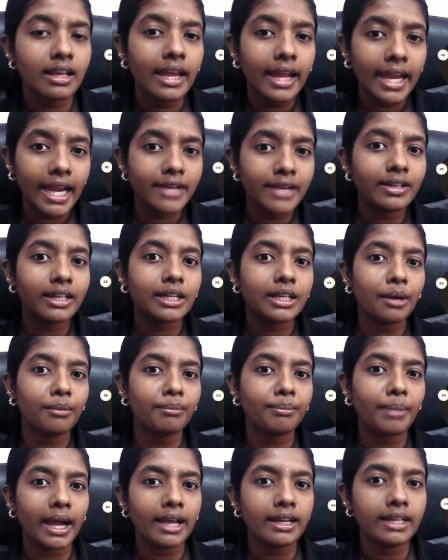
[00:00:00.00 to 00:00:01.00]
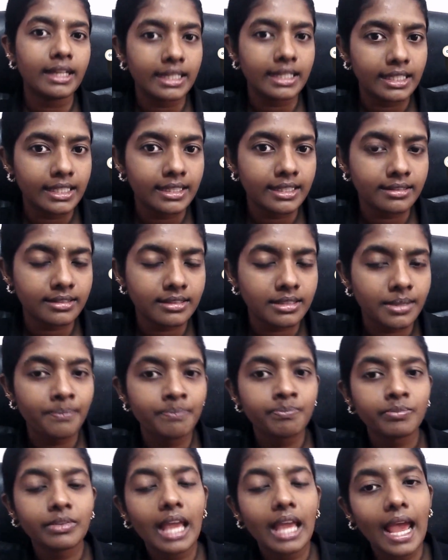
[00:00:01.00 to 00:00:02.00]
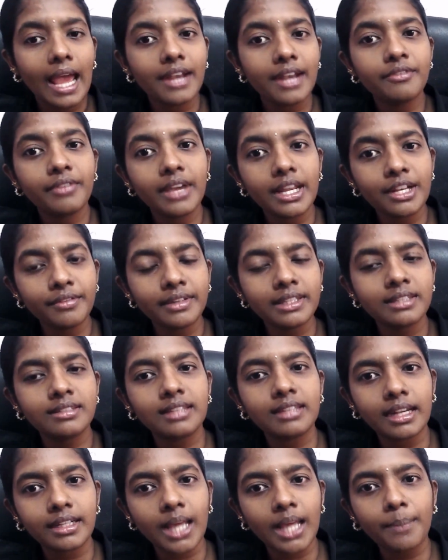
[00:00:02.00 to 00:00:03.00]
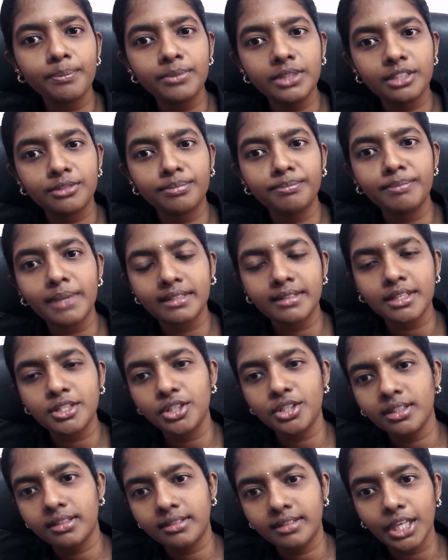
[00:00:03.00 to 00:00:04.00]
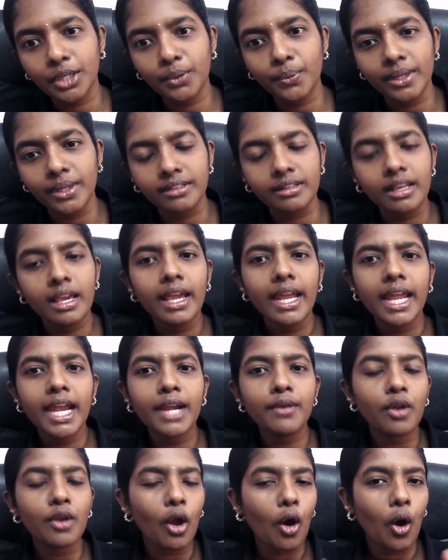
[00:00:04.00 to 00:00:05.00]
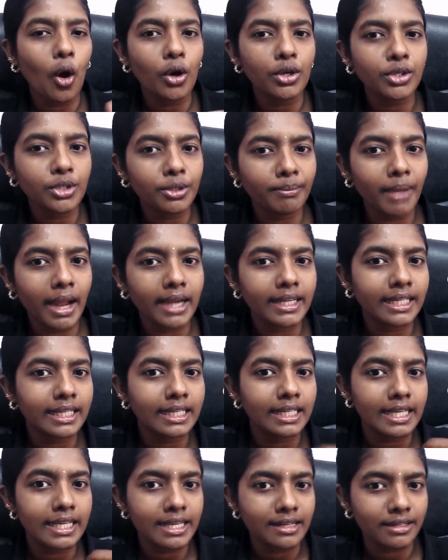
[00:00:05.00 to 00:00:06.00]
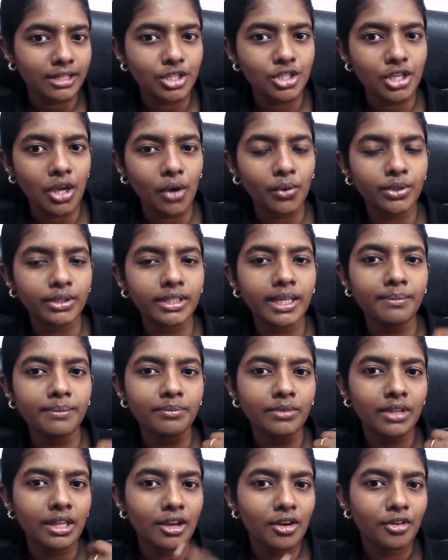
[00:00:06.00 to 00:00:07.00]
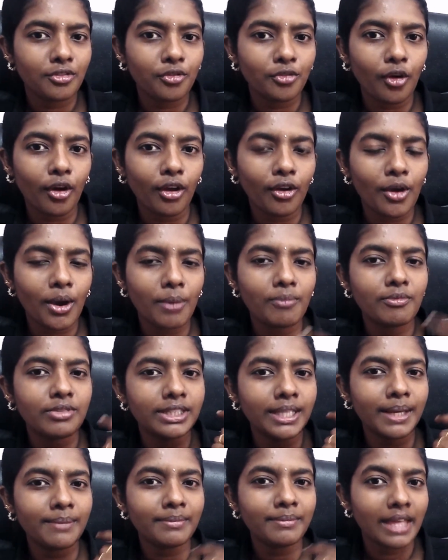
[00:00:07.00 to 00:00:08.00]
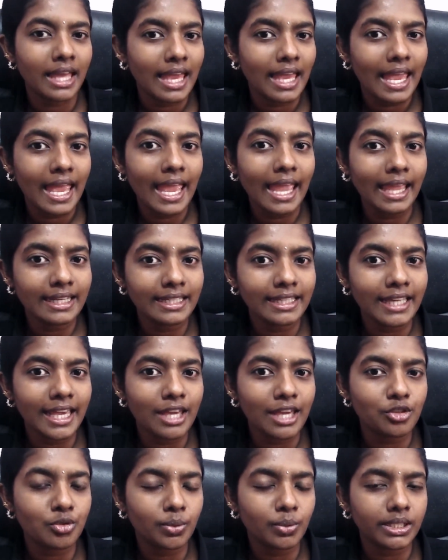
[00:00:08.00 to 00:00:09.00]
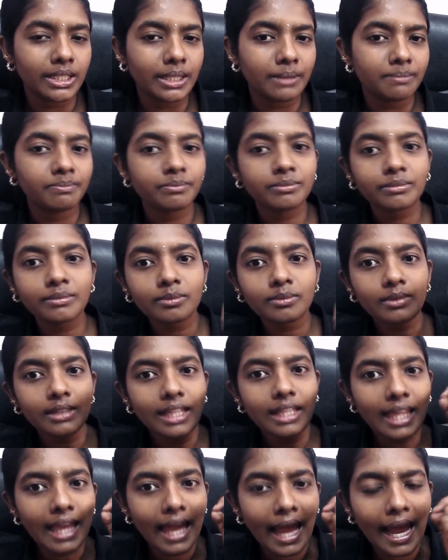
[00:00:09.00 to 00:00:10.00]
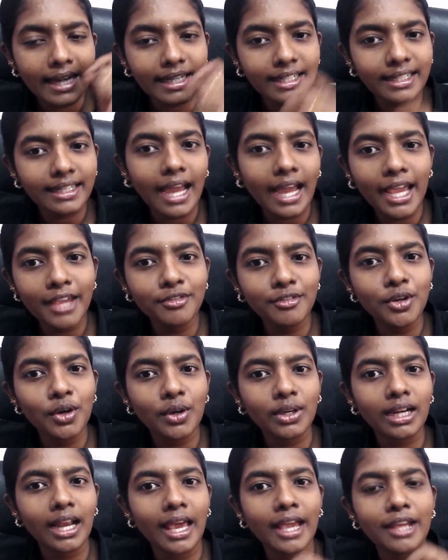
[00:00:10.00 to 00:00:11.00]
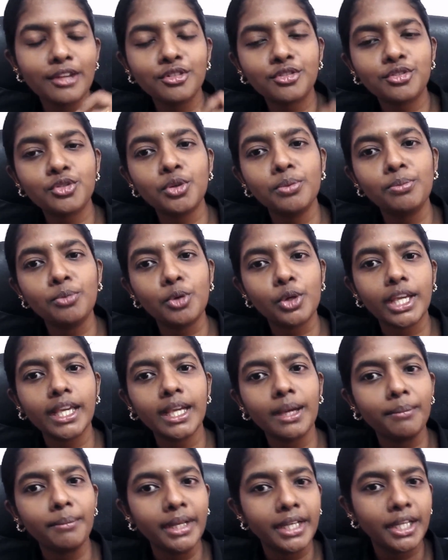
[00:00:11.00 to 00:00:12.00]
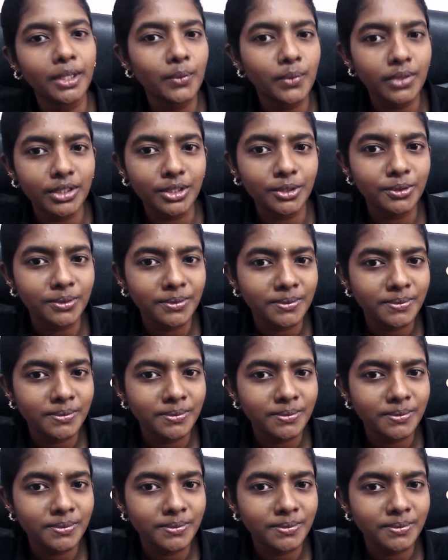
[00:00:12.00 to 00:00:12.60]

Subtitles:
It will compile a list, and when we set up this messaging sequence, it will automatically reach out to them, follow up with them, engage with them, and drive your clients to booking a meeting with you.